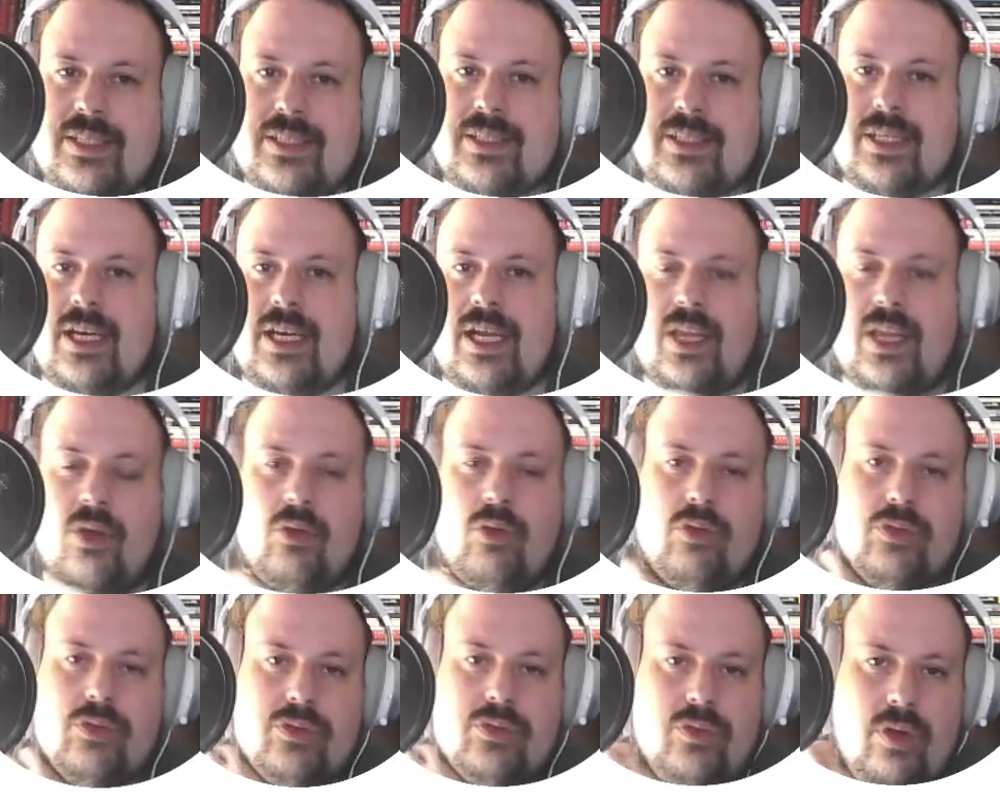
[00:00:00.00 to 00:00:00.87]
uh, hello
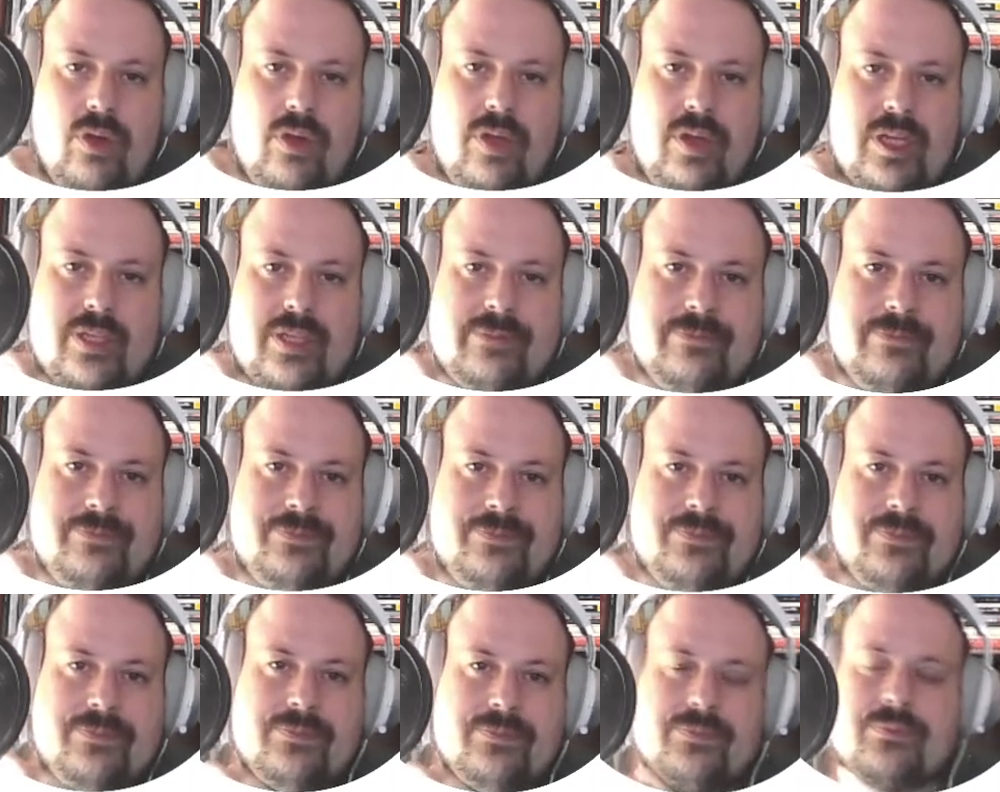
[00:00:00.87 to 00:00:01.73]
controller.
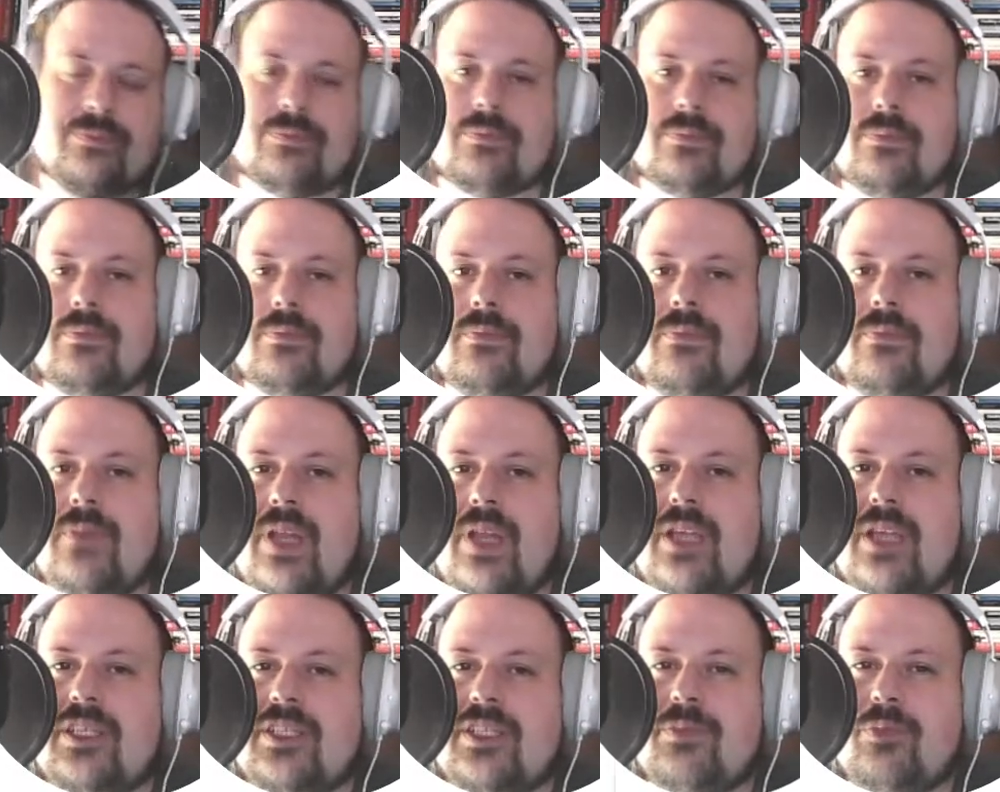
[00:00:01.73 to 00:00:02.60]

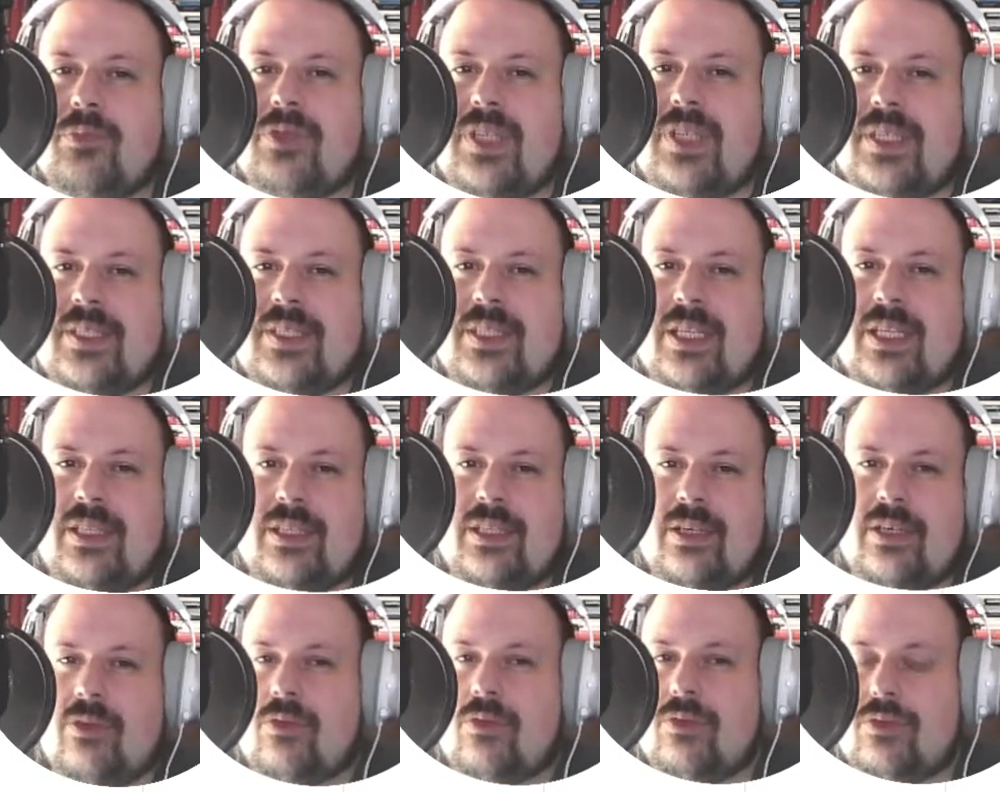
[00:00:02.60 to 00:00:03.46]
I just put a
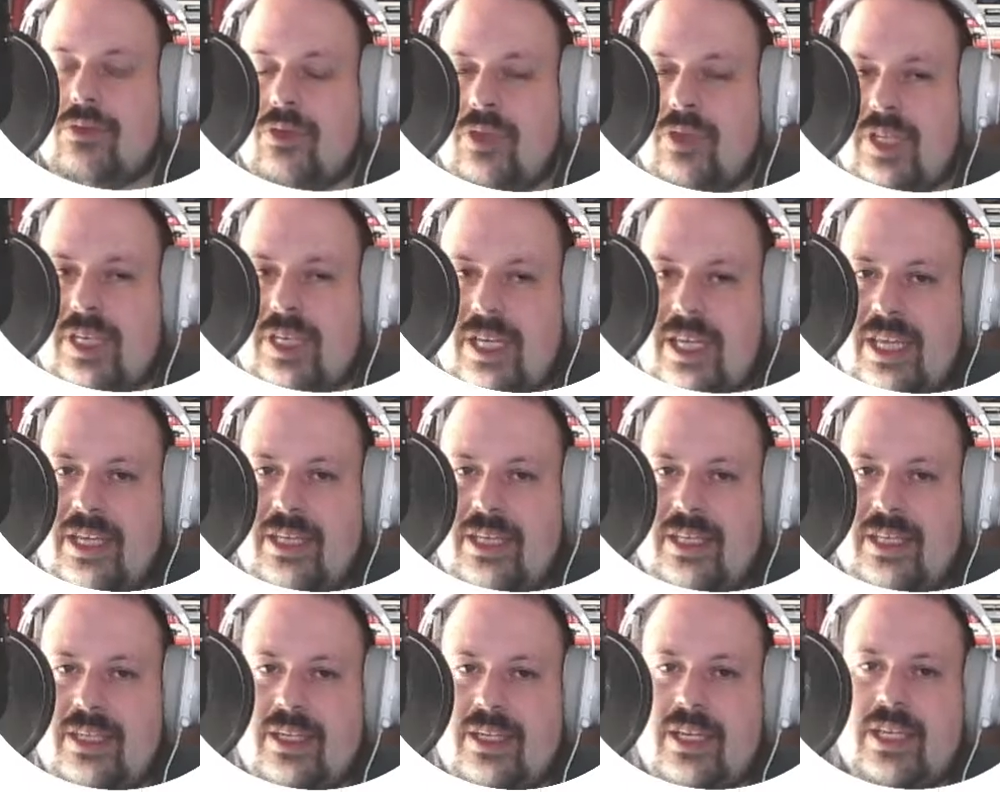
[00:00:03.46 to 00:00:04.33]
standard controller
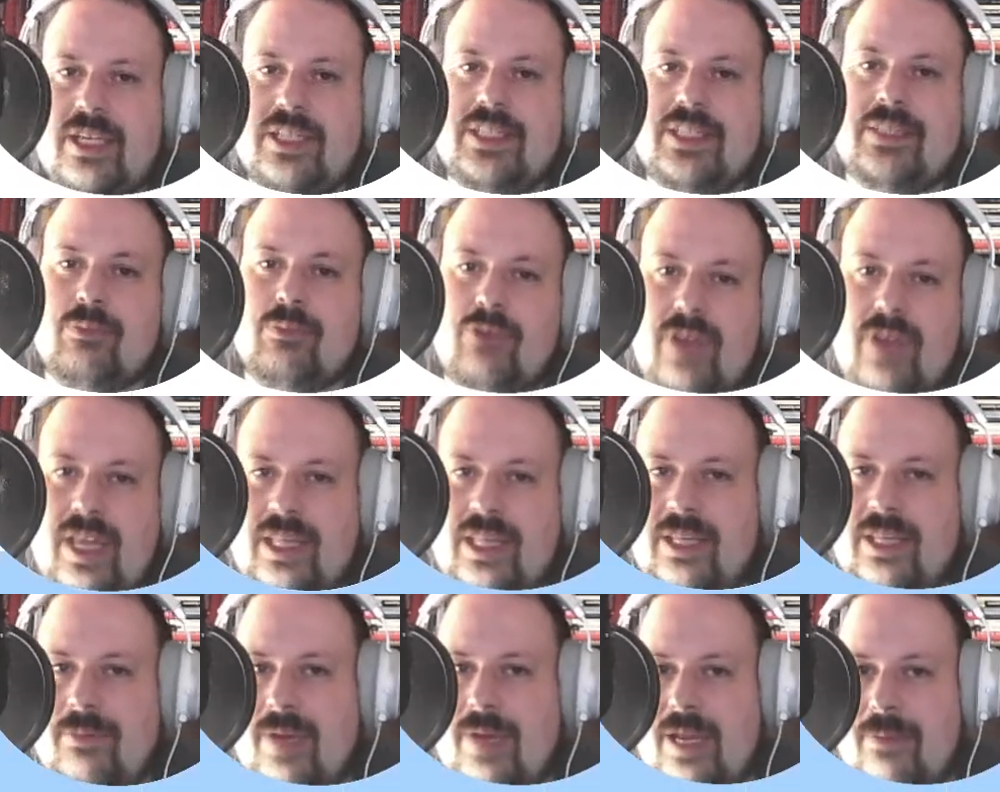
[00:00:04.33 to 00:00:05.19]
here,
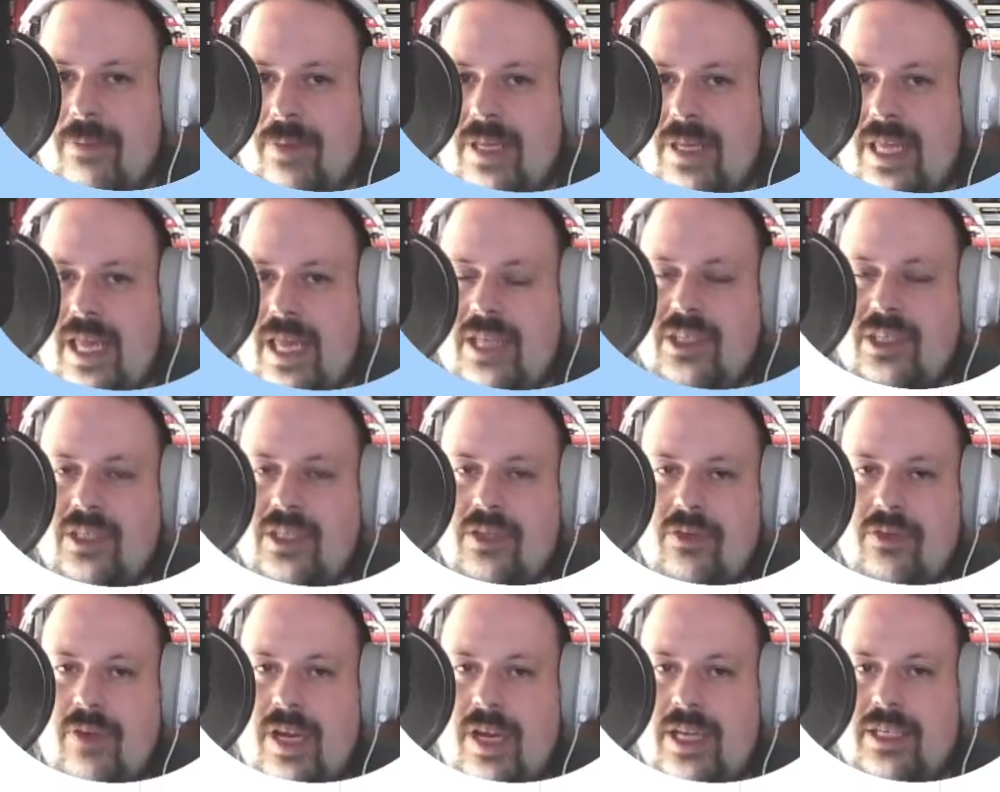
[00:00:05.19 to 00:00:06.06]
simulating my
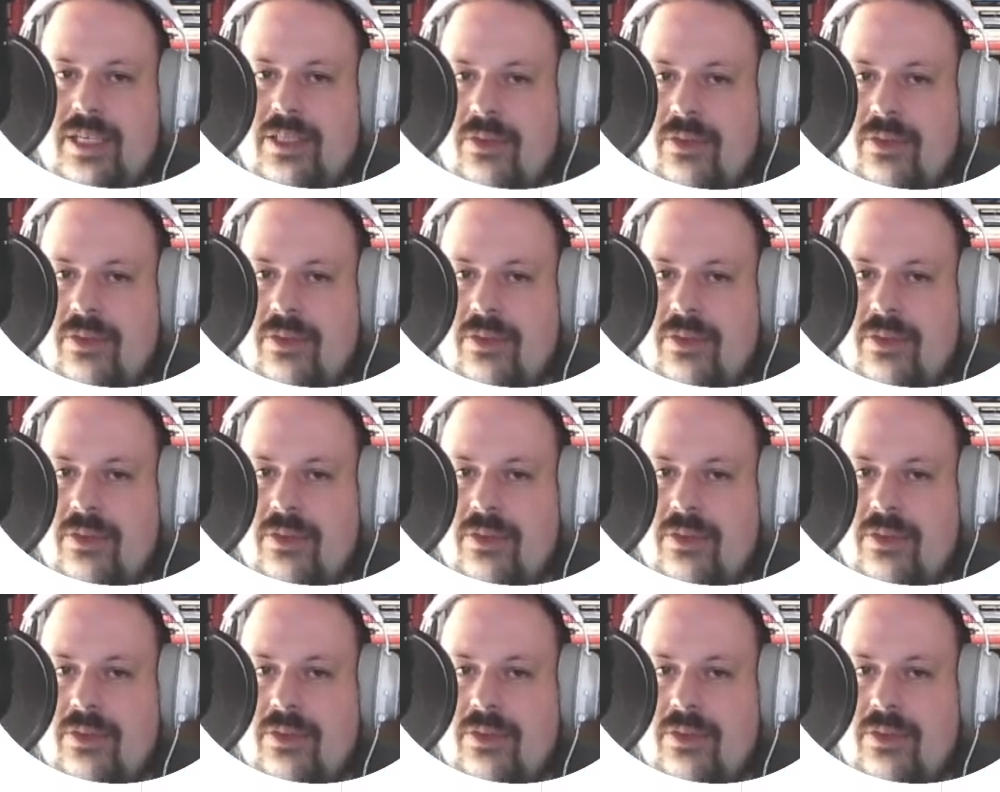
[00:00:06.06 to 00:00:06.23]
application, right?